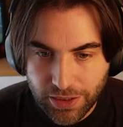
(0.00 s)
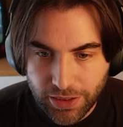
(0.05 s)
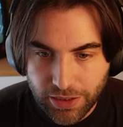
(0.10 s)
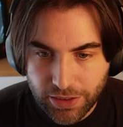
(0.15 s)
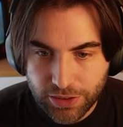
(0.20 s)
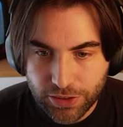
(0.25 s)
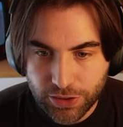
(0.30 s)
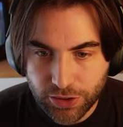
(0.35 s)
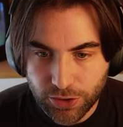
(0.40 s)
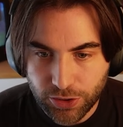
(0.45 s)

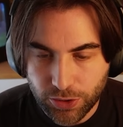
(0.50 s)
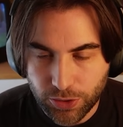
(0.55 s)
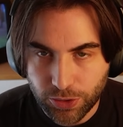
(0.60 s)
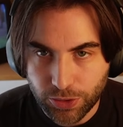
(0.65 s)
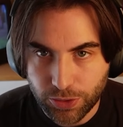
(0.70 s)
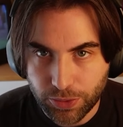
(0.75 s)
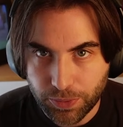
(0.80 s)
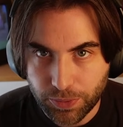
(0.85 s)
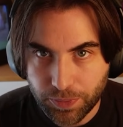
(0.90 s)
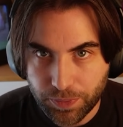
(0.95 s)

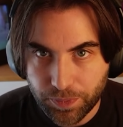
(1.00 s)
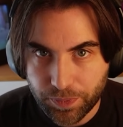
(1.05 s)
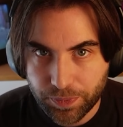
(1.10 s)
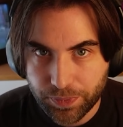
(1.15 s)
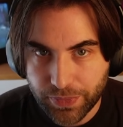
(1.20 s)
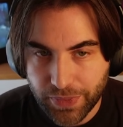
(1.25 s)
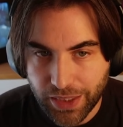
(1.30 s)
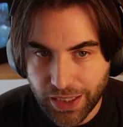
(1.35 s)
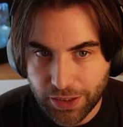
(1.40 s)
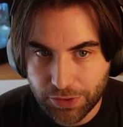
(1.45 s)
So
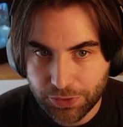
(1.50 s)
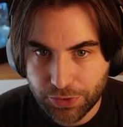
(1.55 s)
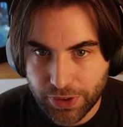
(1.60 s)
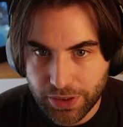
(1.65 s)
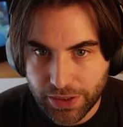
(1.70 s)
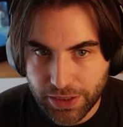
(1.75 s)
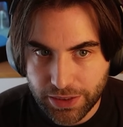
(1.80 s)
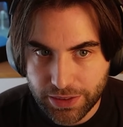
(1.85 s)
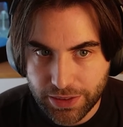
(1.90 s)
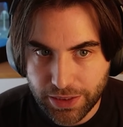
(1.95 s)
I feel
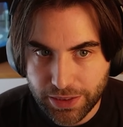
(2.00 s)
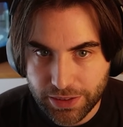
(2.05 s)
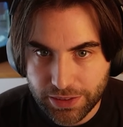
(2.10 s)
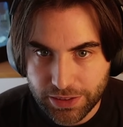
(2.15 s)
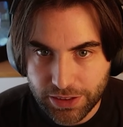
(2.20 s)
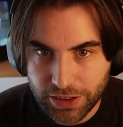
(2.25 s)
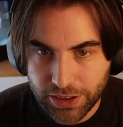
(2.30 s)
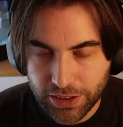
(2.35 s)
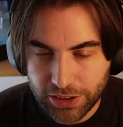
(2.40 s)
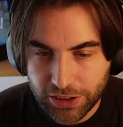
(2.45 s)
like the
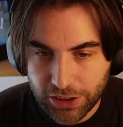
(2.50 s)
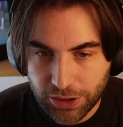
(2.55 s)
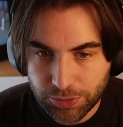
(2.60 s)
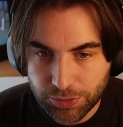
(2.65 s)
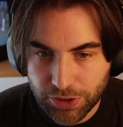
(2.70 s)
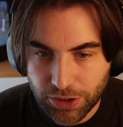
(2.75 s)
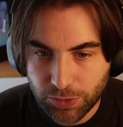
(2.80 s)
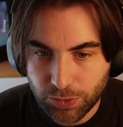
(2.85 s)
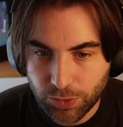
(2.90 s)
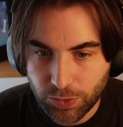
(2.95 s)
GDScript
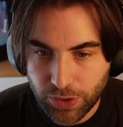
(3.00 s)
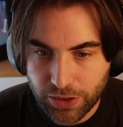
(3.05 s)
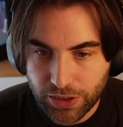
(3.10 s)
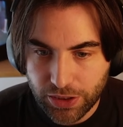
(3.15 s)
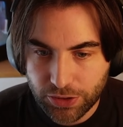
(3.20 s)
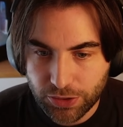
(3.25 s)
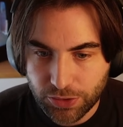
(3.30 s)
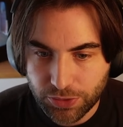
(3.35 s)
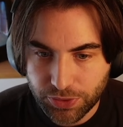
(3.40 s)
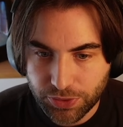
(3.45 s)
team
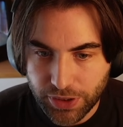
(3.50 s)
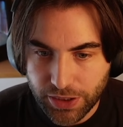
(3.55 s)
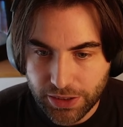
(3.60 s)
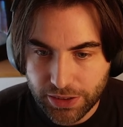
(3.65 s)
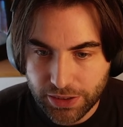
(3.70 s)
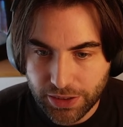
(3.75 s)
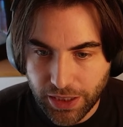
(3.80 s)
wanted to first